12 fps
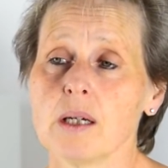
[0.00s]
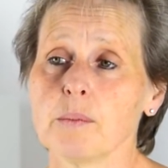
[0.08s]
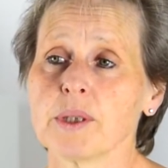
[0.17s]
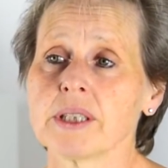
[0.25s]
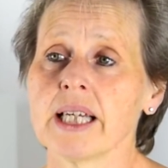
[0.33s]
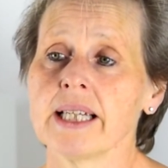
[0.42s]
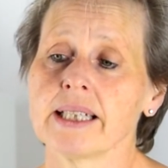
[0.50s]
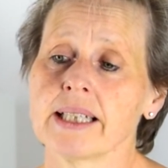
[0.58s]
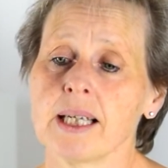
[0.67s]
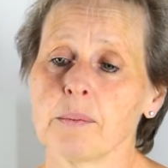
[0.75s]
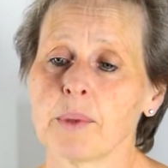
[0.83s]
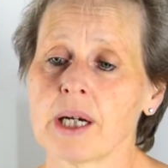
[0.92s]
But then it
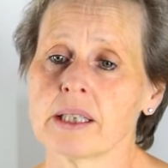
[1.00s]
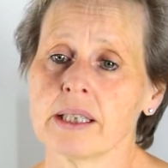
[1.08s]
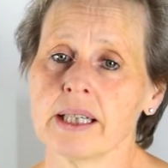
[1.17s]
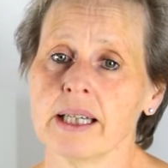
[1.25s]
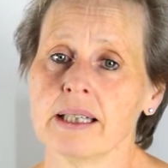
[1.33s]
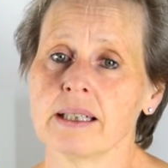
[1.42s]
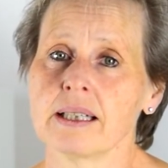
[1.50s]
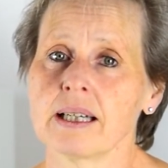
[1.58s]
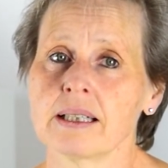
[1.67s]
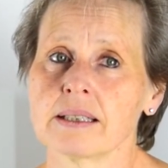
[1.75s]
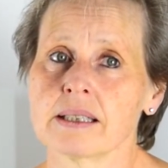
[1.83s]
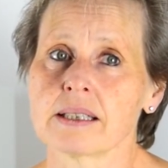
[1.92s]
came back again
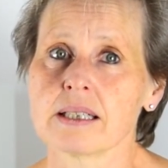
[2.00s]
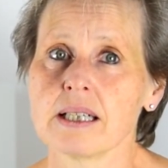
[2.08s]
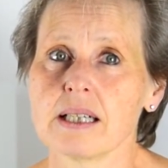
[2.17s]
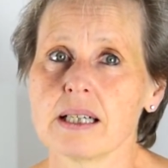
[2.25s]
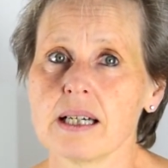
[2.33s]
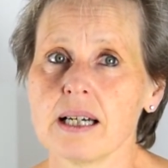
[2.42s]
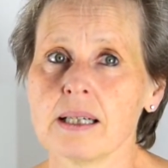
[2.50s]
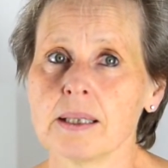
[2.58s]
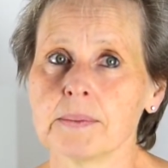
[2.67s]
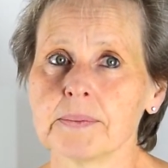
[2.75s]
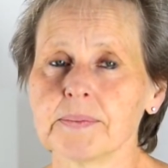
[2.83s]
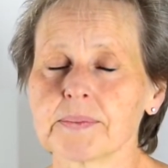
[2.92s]
and
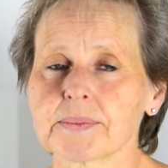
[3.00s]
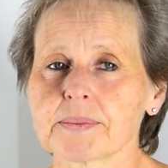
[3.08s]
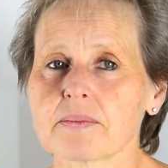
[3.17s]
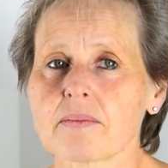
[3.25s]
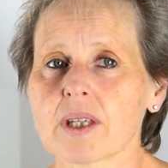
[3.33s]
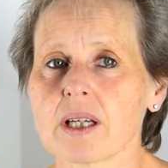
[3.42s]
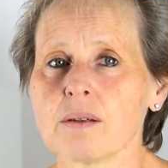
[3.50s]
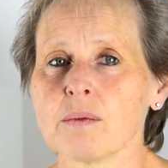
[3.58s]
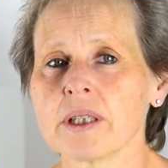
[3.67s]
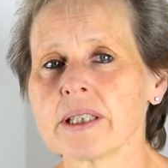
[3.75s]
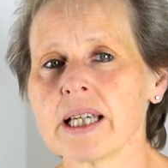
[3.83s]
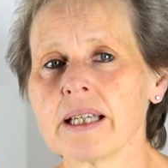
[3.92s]
um,
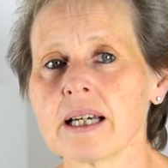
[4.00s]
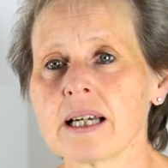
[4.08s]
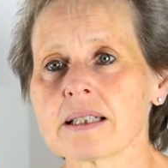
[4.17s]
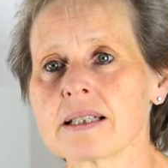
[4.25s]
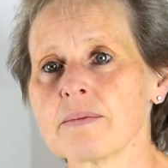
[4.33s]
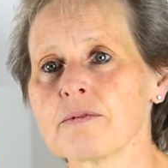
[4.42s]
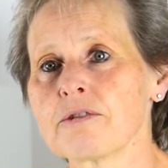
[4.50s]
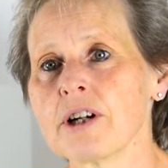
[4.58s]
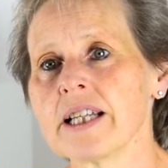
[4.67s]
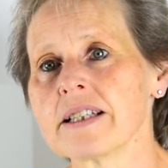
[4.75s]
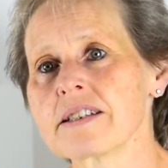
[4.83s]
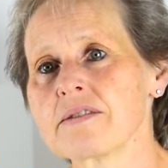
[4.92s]
one day I had some
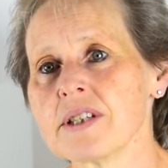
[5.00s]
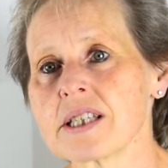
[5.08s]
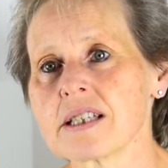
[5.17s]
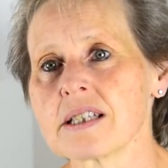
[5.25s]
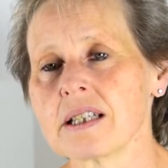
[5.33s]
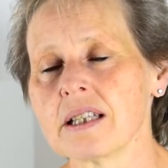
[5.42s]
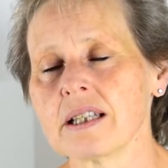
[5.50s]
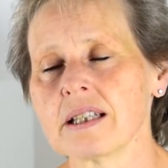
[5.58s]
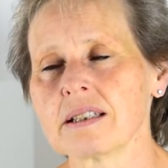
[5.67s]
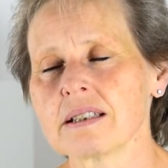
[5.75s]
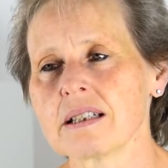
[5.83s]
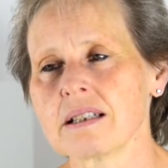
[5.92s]
friends visiting
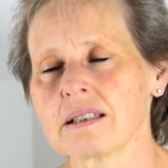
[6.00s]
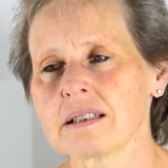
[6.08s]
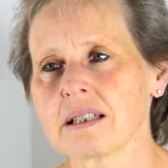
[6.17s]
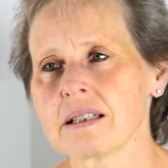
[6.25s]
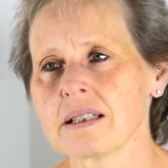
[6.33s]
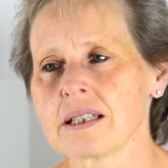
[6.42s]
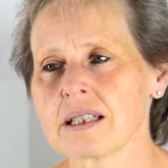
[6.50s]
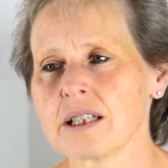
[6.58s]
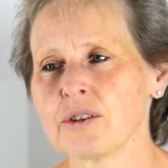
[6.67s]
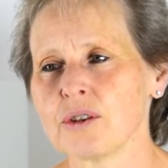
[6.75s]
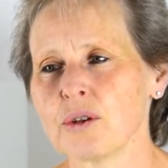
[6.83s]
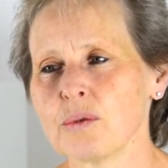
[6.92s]
and, and, and they
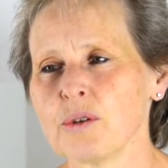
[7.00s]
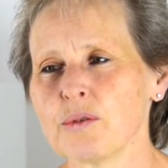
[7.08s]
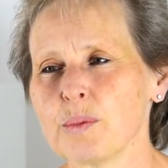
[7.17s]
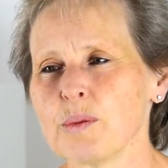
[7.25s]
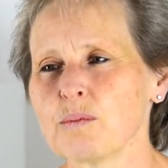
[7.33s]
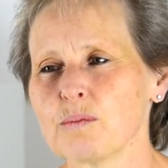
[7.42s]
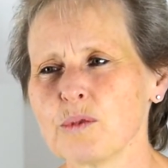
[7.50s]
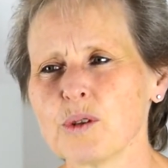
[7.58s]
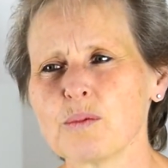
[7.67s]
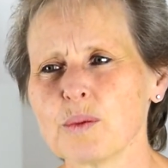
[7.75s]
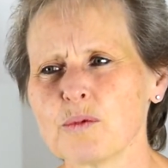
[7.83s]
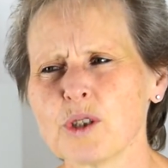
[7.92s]
said, you know, we've been,
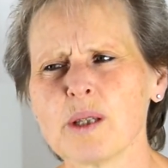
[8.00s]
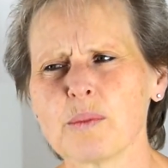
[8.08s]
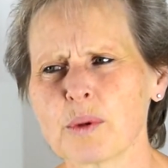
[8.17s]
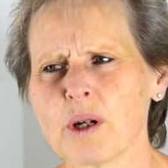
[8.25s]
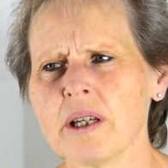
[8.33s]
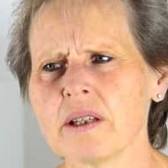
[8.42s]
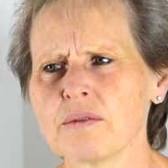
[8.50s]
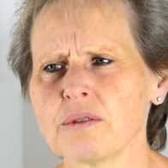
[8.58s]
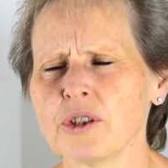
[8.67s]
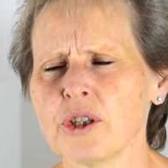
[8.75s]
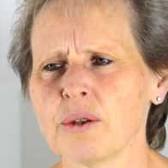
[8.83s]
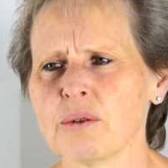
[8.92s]
we've been really praying for
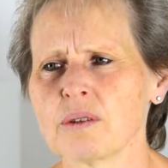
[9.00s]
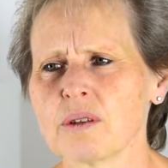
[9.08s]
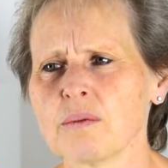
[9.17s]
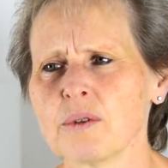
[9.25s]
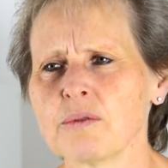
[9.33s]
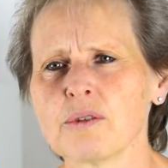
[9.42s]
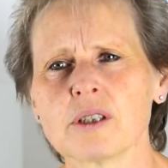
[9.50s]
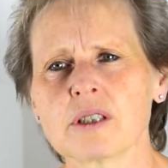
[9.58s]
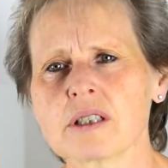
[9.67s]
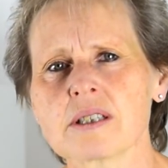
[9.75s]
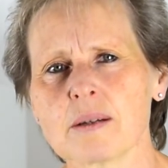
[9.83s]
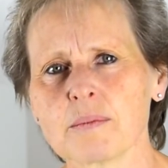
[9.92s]
you and, and we feel
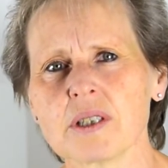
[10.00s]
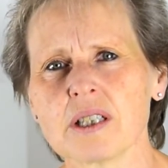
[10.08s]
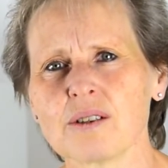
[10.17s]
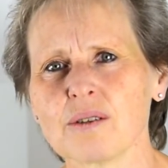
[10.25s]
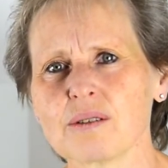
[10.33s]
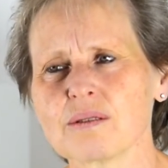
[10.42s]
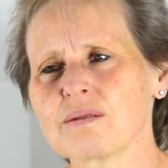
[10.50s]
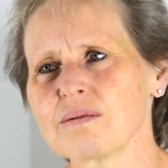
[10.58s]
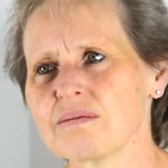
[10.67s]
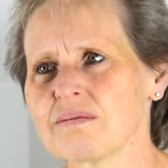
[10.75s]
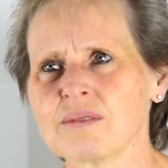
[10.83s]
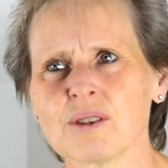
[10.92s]
there's something not,
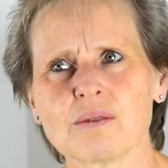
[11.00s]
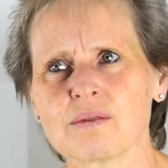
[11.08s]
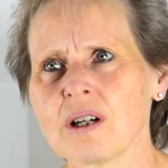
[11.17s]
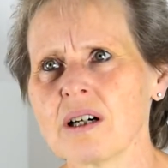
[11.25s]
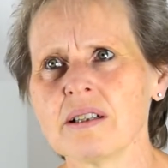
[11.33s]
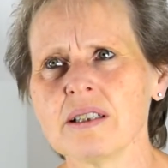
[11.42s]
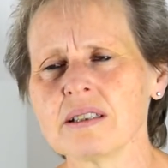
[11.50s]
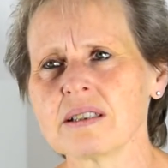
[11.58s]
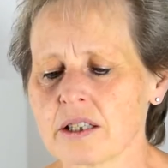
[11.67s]
not right.